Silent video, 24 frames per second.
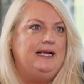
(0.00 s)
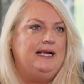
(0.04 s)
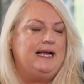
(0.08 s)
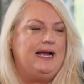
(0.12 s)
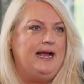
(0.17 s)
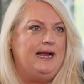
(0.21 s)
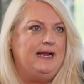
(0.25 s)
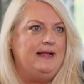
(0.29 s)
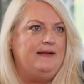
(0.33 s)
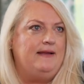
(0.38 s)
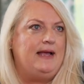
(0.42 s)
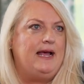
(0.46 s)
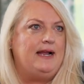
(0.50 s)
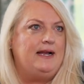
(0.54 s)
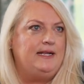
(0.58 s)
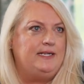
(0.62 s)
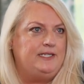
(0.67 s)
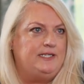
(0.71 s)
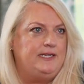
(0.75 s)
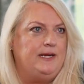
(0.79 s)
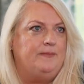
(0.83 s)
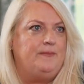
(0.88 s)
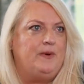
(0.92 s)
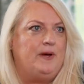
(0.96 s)
kind of had a
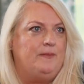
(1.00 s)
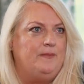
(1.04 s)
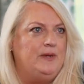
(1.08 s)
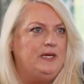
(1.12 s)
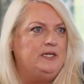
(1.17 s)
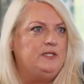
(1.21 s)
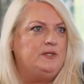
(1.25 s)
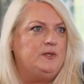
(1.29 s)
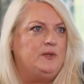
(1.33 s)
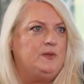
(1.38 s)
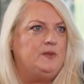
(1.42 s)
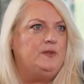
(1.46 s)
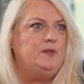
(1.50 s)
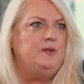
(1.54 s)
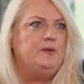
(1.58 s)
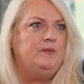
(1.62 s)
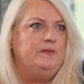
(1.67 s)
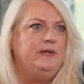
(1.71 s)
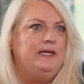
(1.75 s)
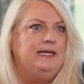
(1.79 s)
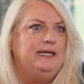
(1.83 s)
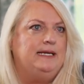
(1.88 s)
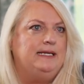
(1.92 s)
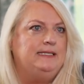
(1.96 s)
chip on my shoulder
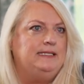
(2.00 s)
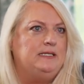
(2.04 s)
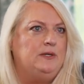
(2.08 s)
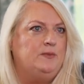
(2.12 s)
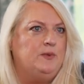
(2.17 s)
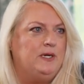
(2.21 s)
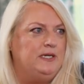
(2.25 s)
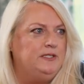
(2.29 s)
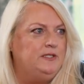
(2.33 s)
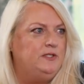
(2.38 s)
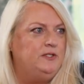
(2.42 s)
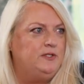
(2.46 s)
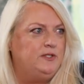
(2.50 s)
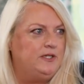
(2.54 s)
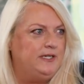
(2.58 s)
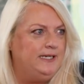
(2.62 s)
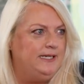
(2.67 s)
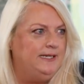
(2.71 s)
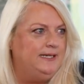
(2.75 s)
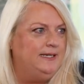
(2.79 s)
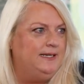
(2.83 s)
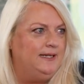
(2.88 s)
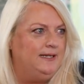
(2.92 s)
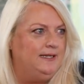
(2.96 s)
because I was
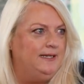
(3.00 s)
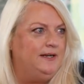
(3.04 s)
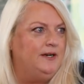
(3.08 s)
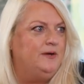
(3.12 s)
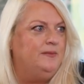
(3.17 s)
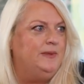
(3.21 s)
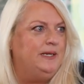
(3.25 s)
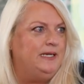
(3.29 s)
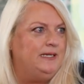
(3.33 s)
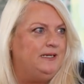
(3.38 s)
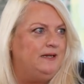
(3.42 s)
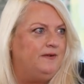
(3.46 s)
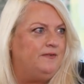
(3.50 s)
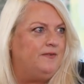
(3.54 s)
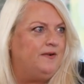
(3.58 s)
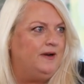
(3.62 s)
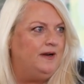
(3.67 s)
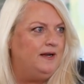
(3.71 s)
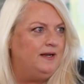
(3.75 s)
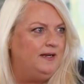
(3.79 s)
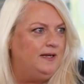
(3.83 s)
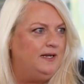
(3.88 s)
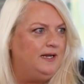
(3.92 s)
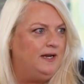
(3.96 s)
treated a little bit different.